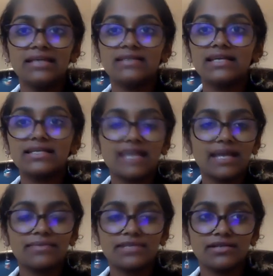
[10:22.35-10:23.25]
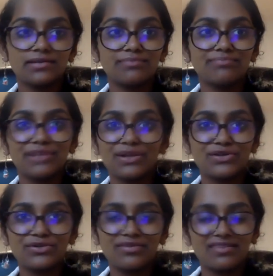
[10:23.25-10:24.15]
take time to you know
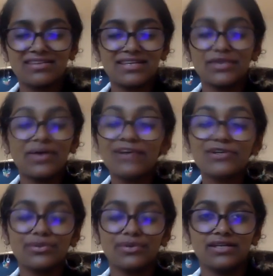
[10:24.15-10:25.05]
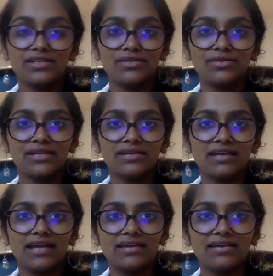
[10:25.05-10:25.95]
do the things that you actually want to do and
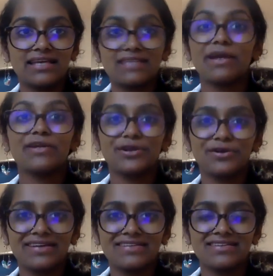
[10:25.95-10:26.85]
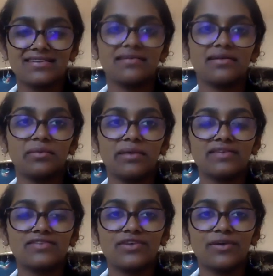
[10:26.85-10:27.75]
and expand your horizons a little bit
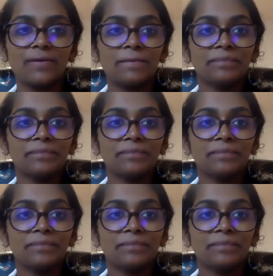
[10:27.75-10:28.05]
so